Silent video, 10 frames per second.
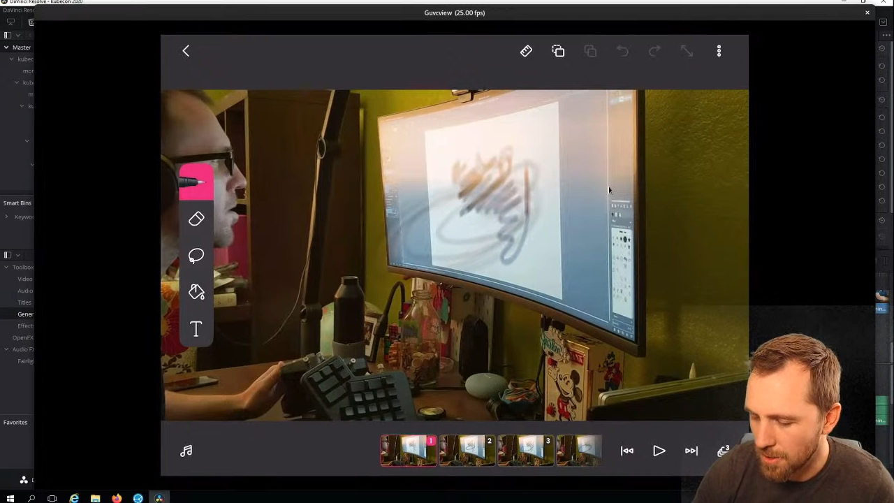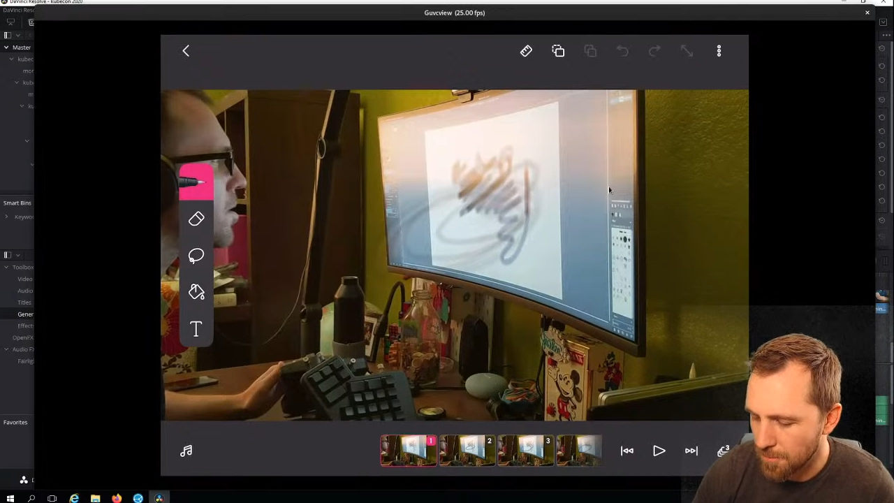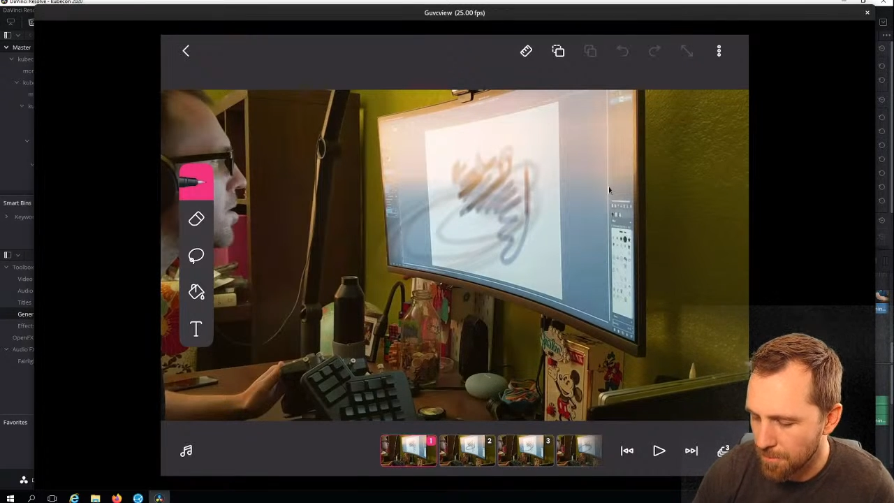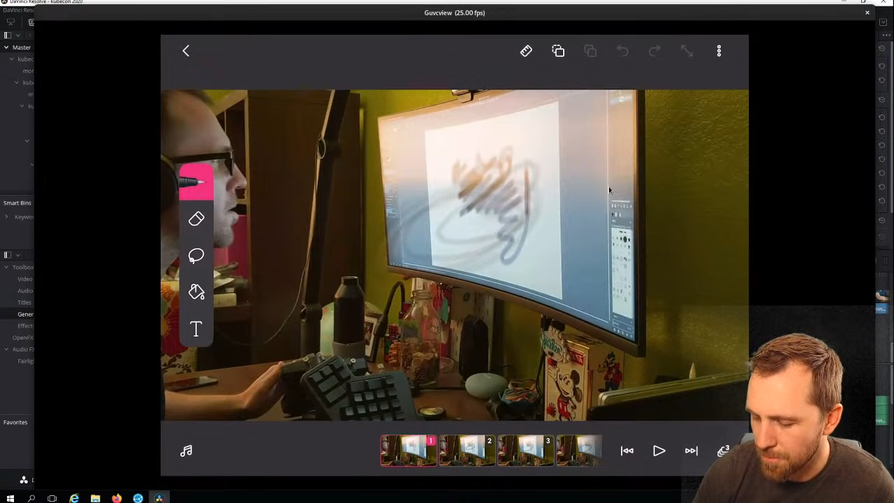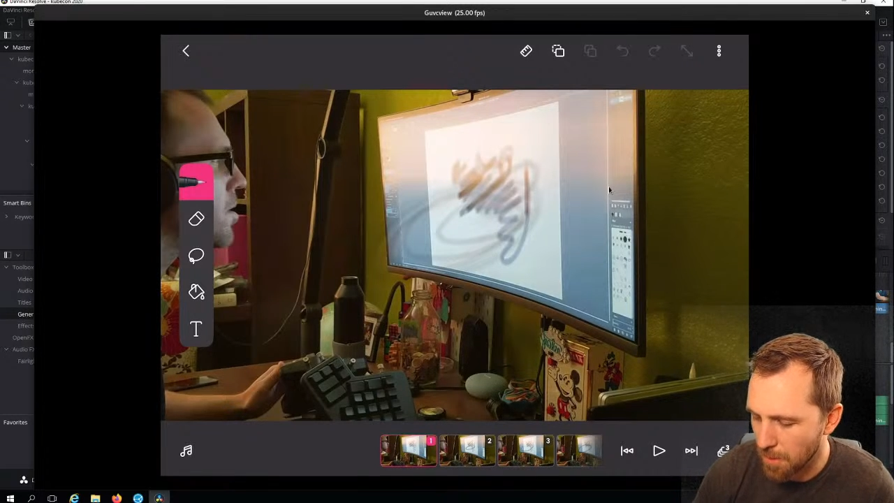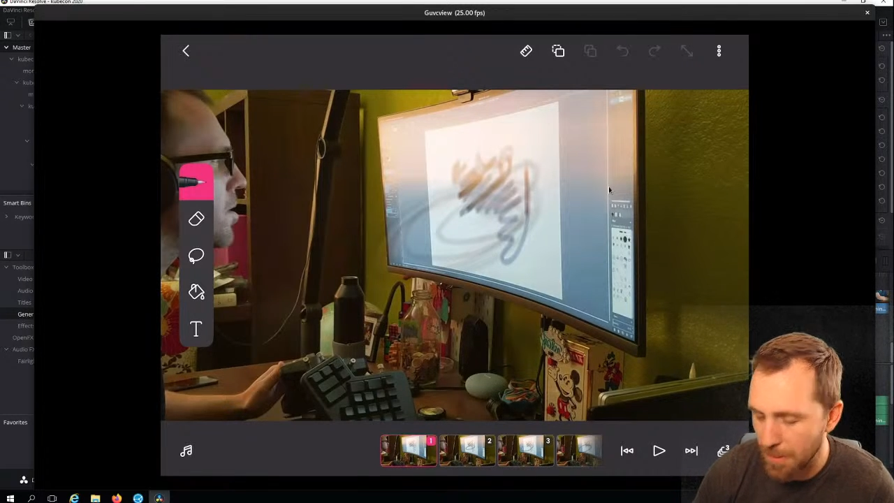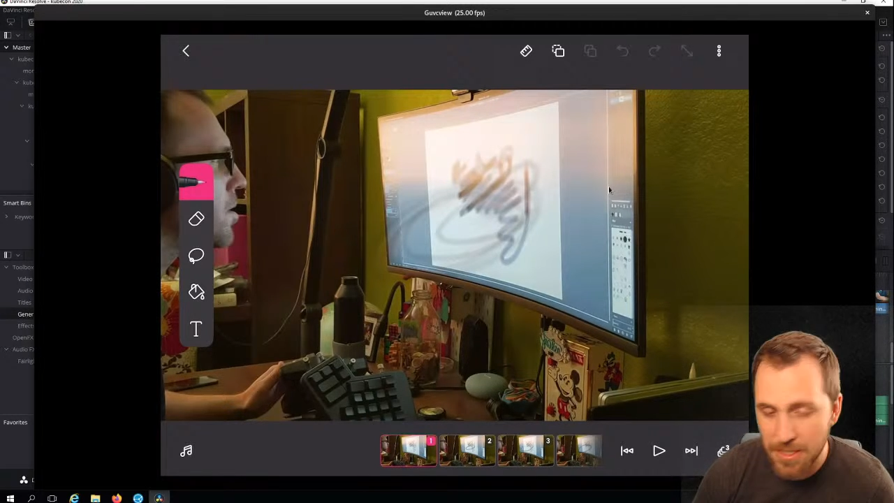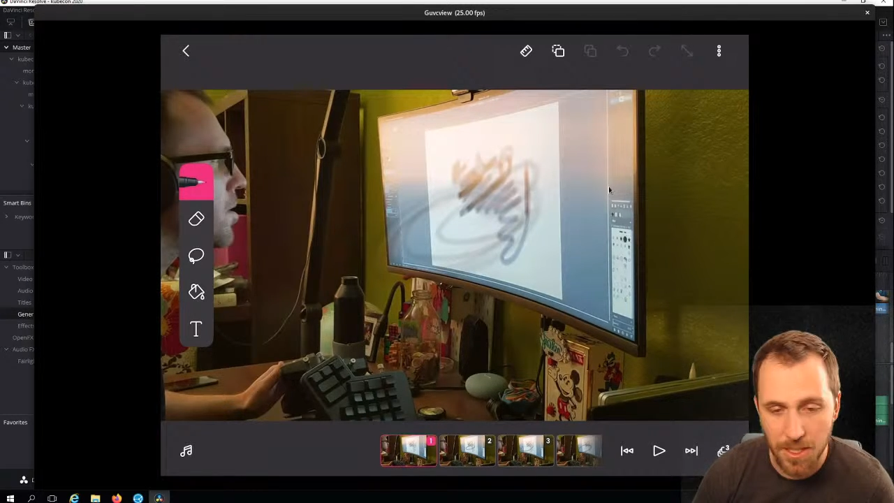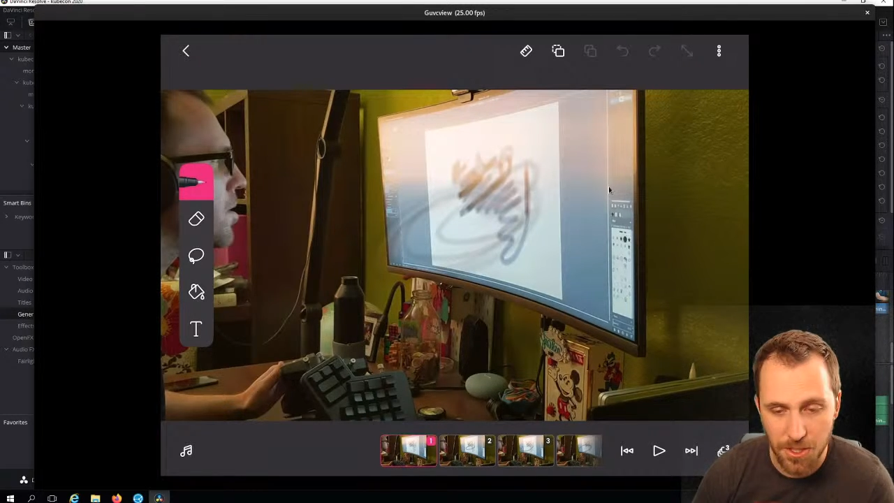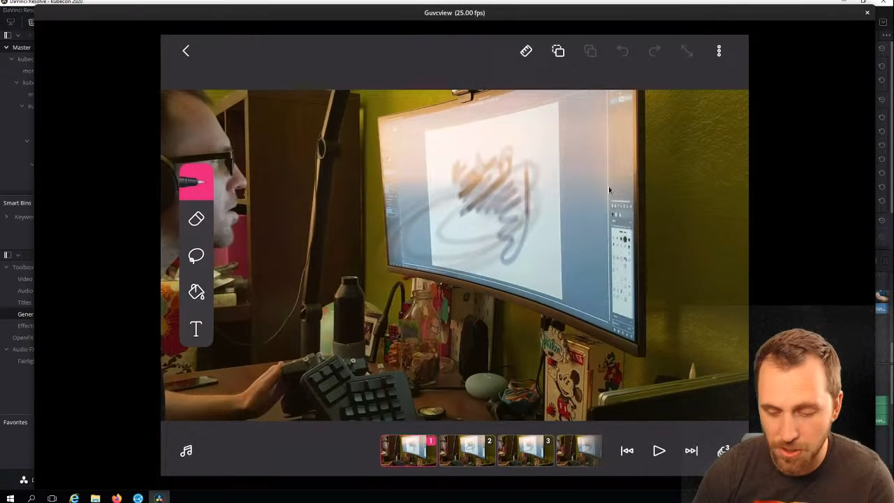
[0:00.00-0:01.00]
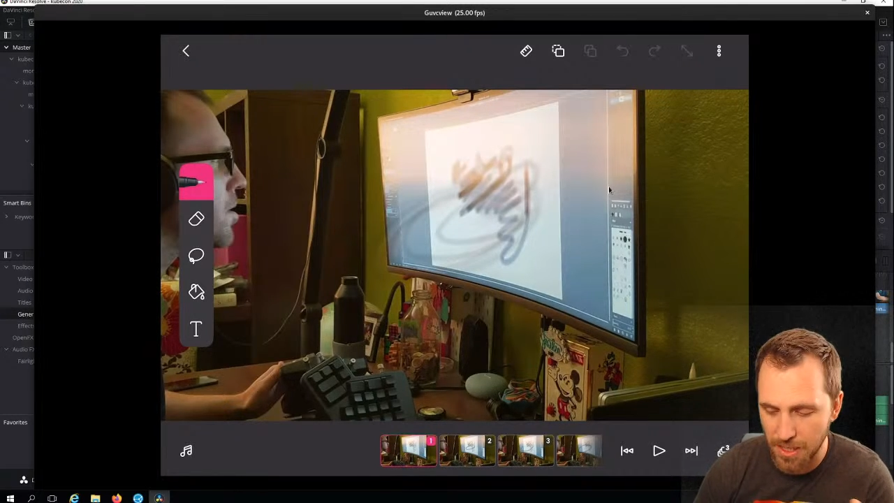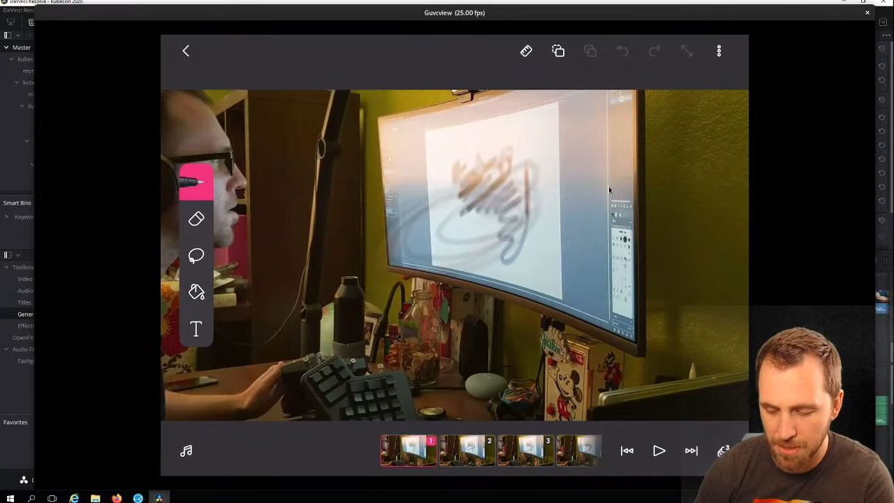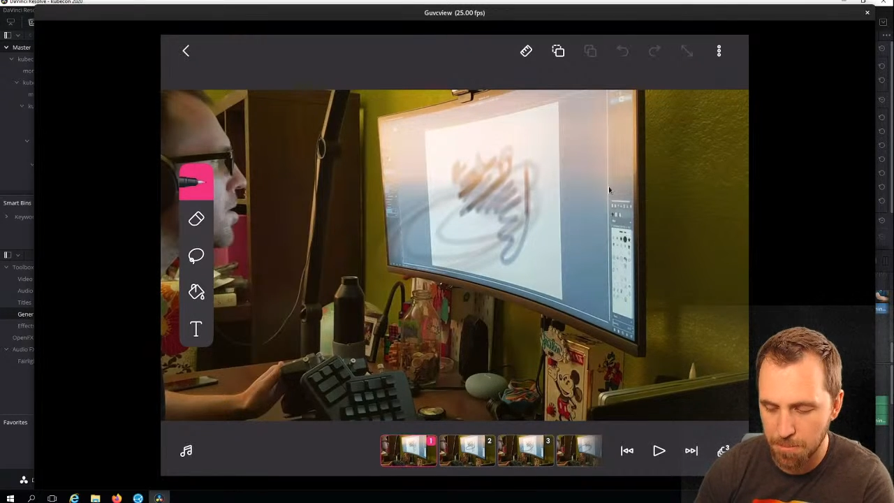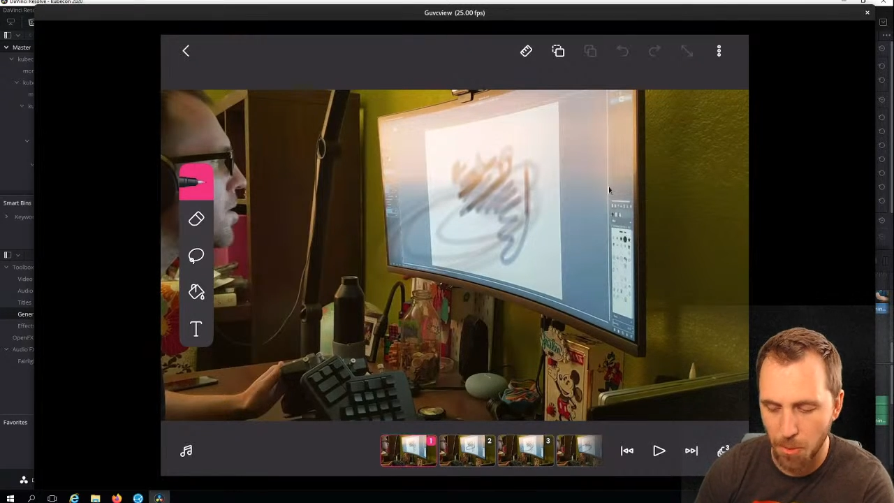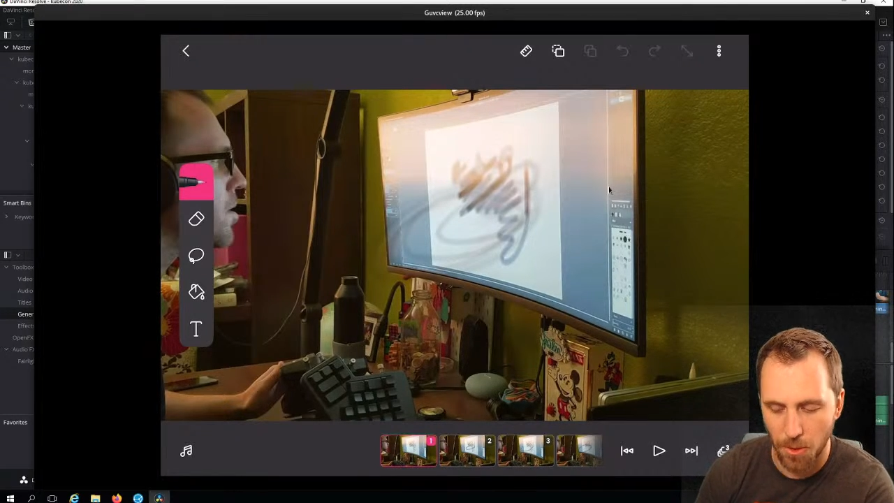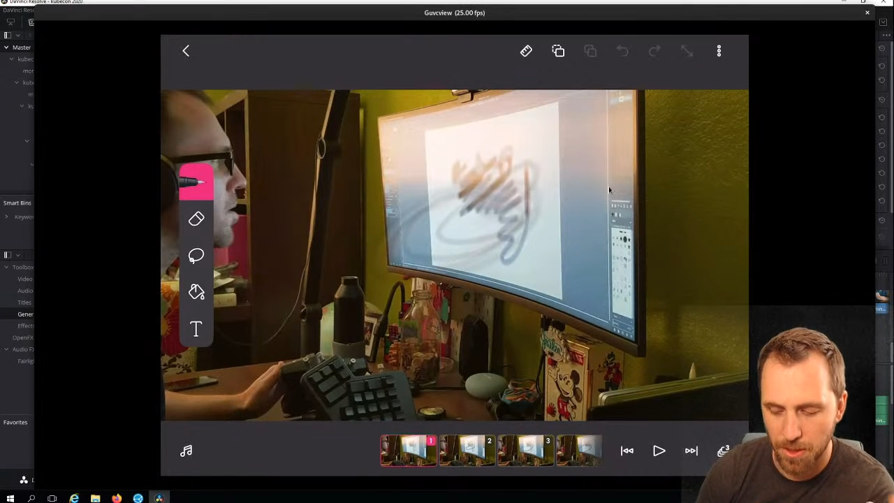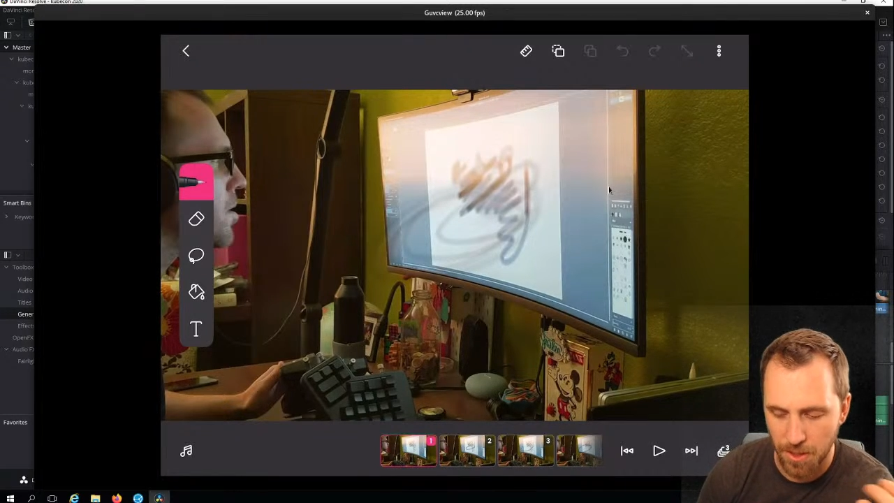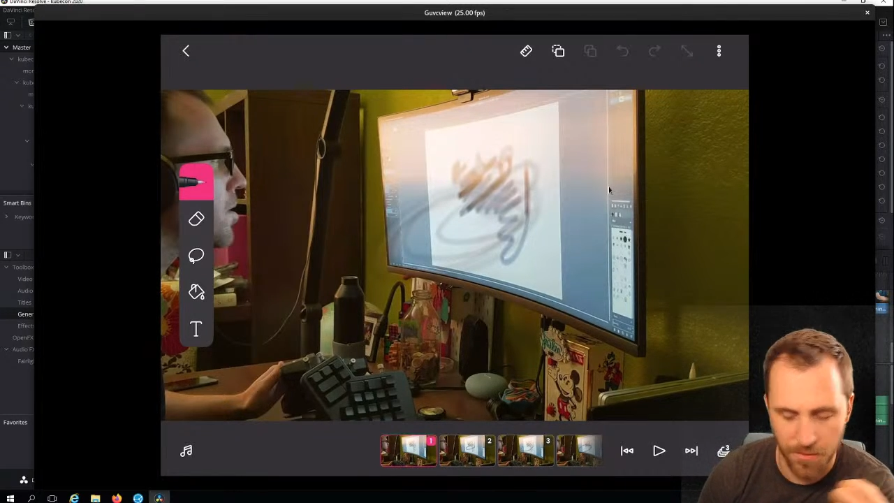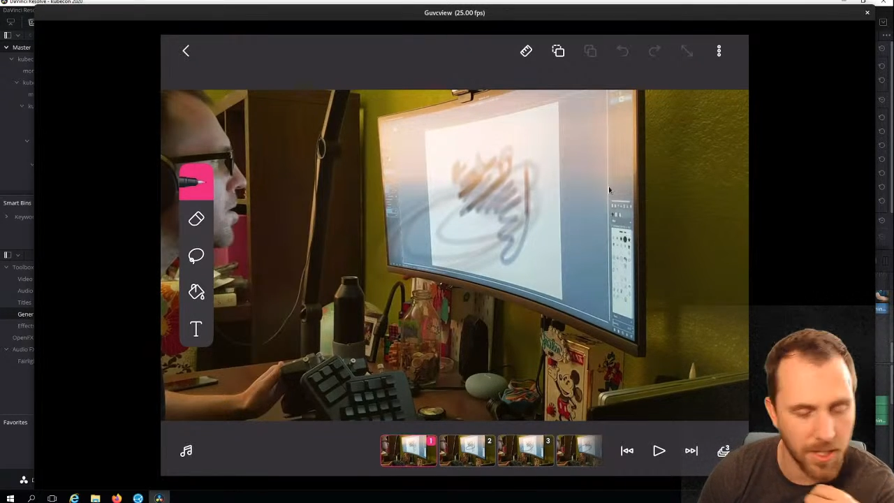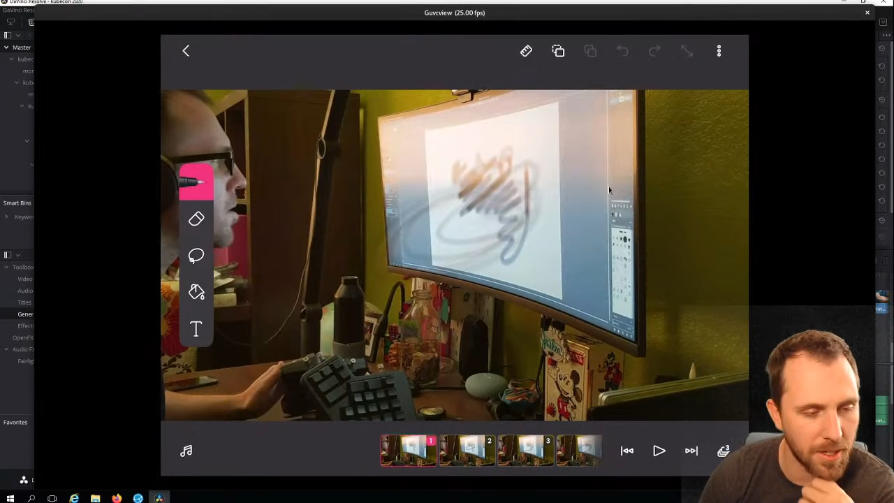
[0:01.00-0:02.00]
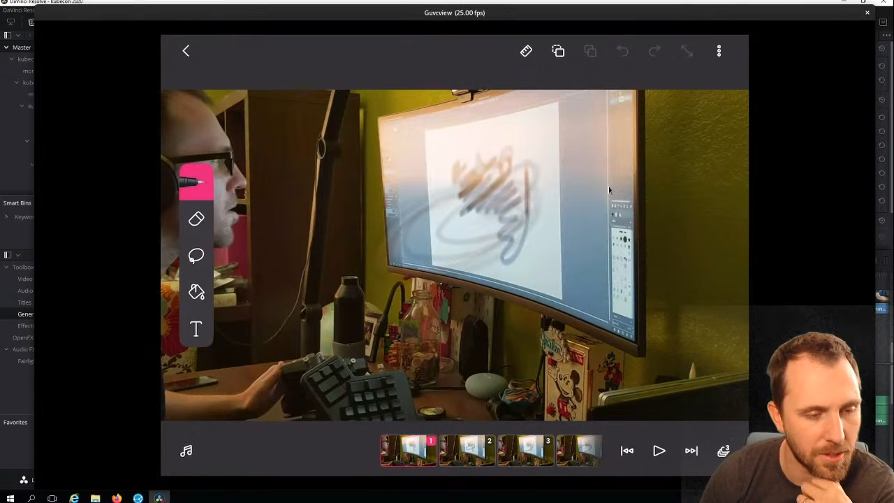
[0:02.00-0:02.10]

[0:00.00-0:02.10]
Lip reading: But basically you can import a video.